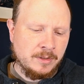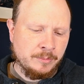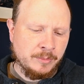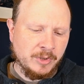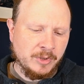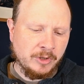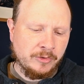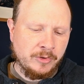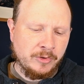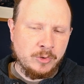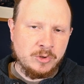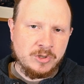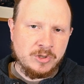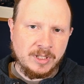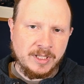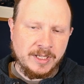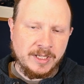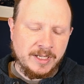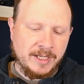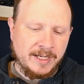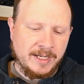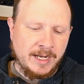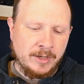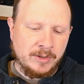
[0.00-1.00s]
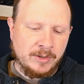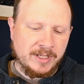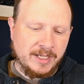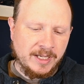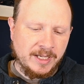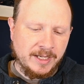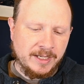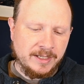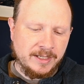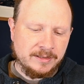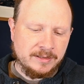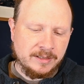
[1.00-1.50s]
But crucially, in our
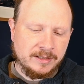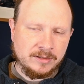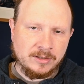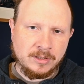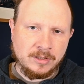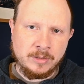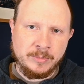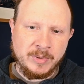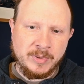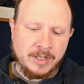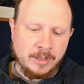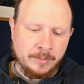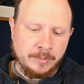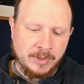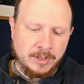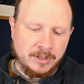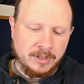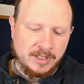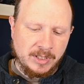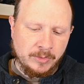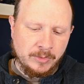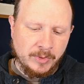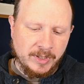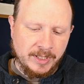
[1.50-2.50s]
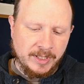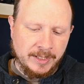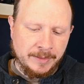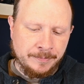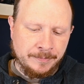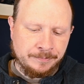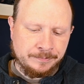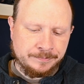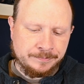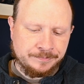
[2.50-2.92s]
case, it's going to be the Milky Way